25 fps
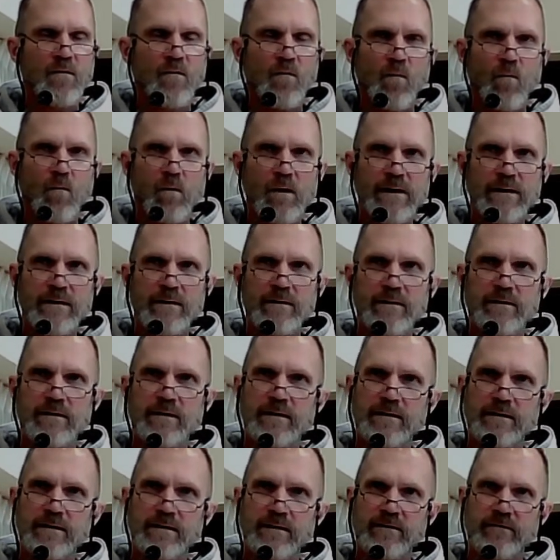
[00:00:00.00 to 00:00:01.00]

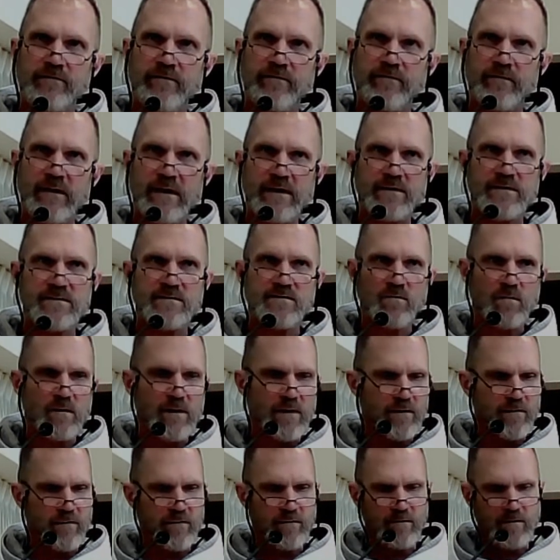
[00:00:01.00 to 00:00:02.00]
When faced
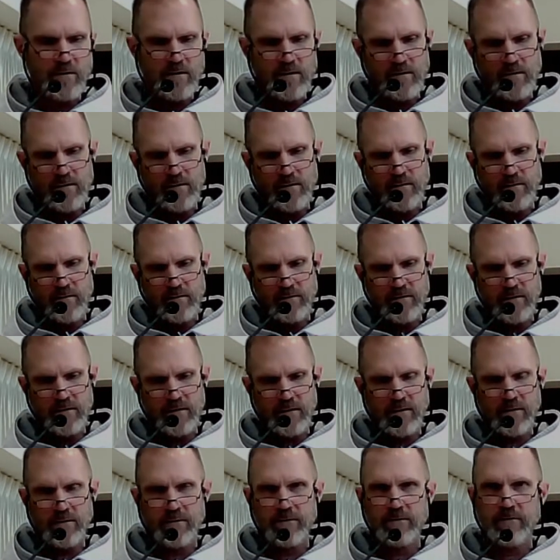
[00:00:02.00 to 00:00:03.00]
with
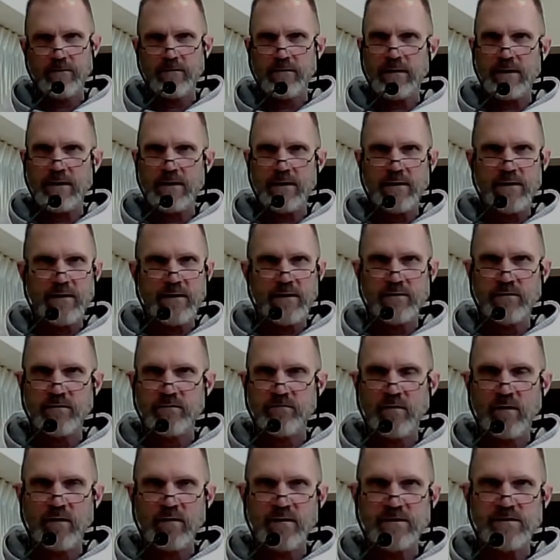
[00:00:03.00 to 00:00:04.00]
the, and you've
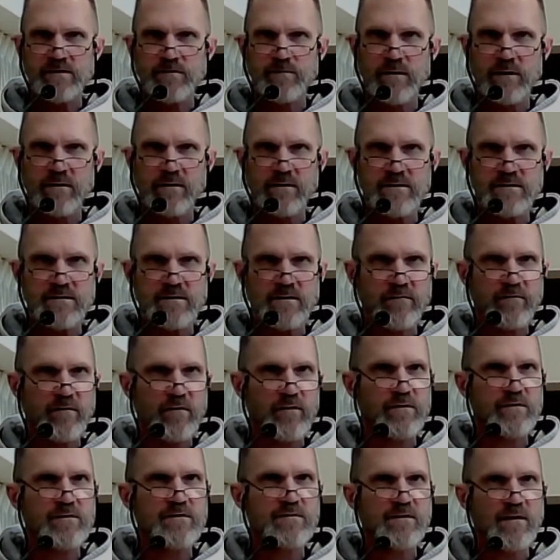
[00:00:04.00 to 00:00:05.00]
all experienced, I've
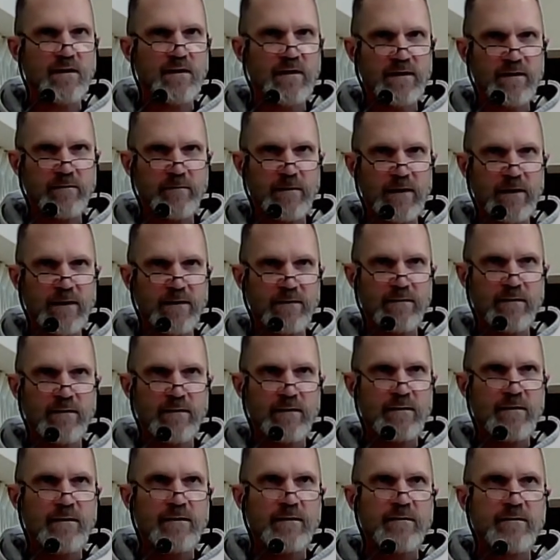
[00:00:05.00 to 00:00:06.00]
heard you talk about it,
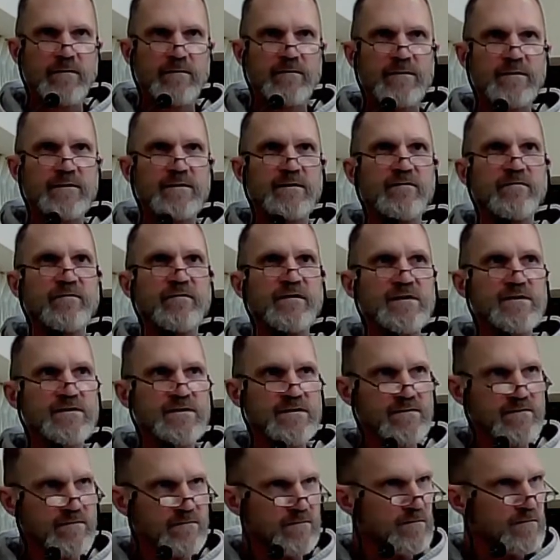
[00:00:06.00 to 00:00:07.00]
the
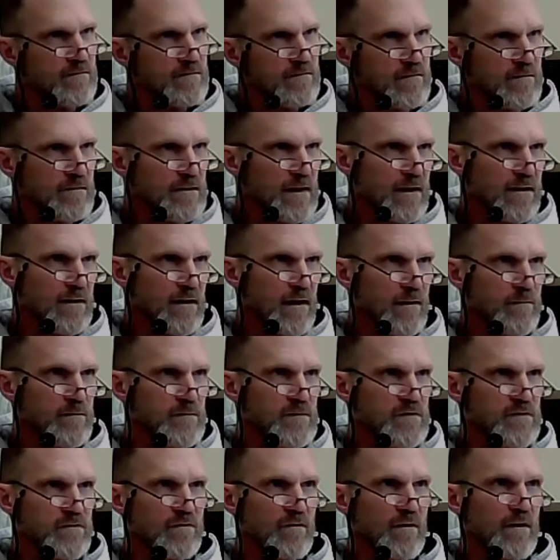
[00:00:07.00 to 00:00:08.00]
division that
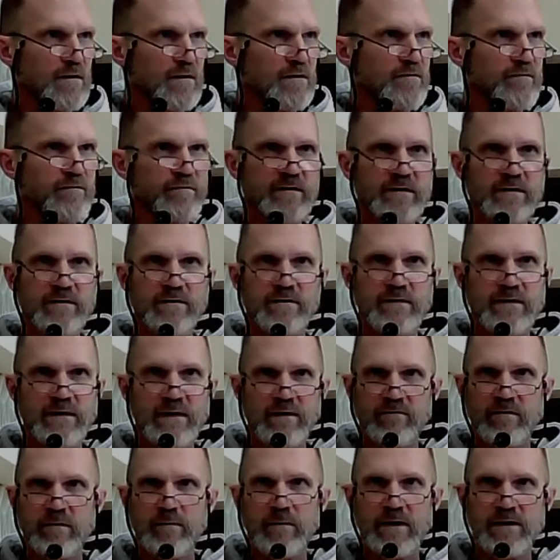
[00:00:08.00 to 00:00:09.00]
comes through all the fear that
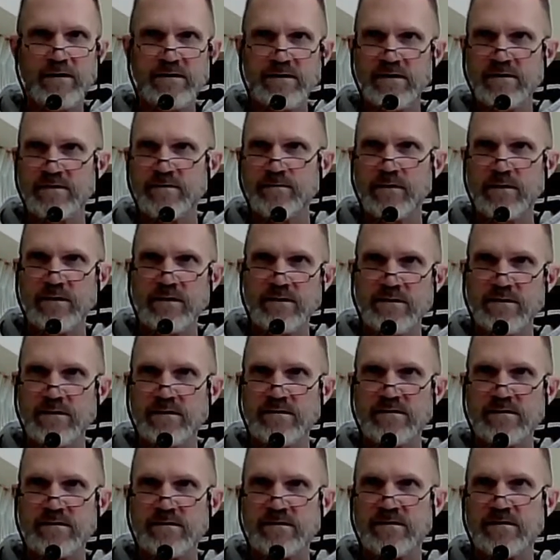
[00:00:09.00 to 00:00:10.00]
everybody's experiencing in
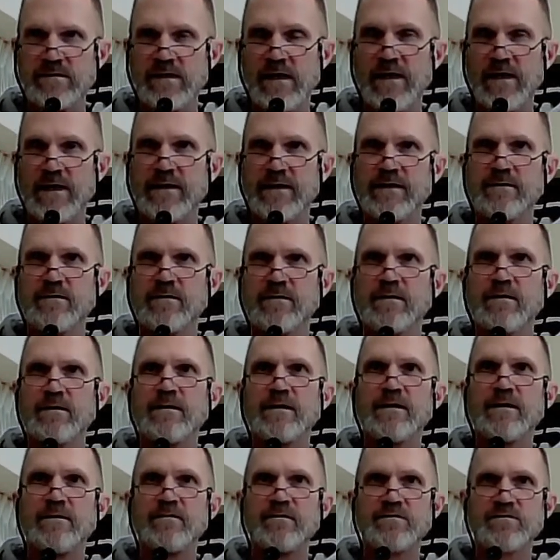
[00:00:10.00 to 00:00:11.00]
society,
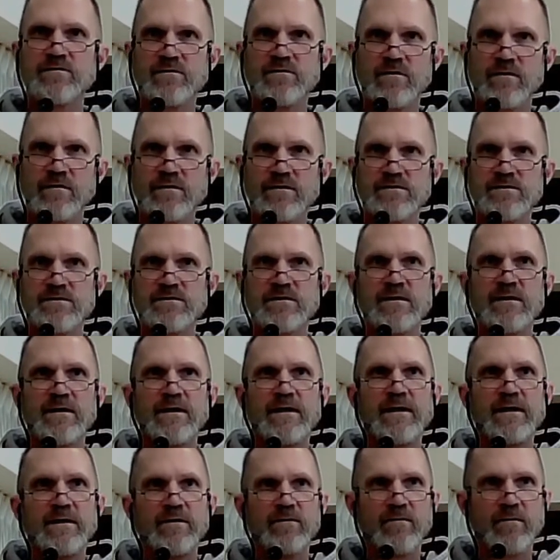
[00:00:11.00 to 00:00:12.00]
in the church,
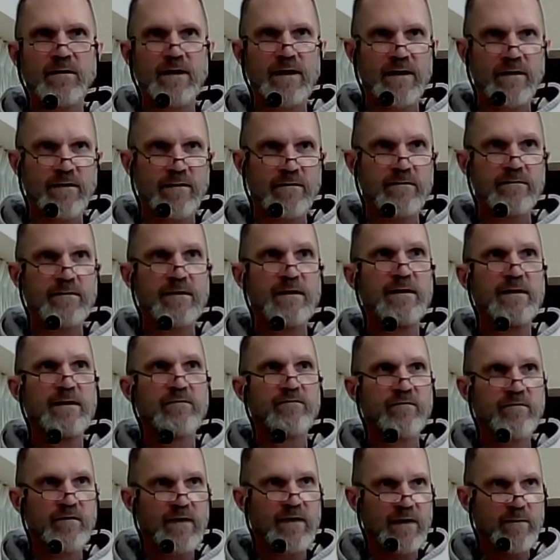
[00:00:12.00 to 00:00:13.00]
and around, and in
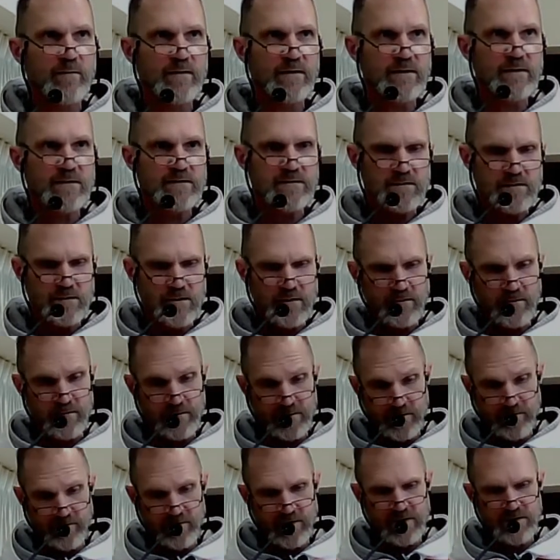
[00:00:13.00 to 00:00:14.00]
families,
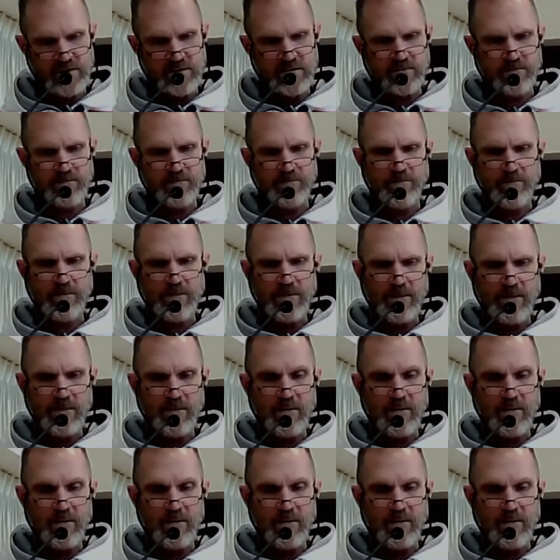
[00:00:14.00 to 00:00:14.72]
division,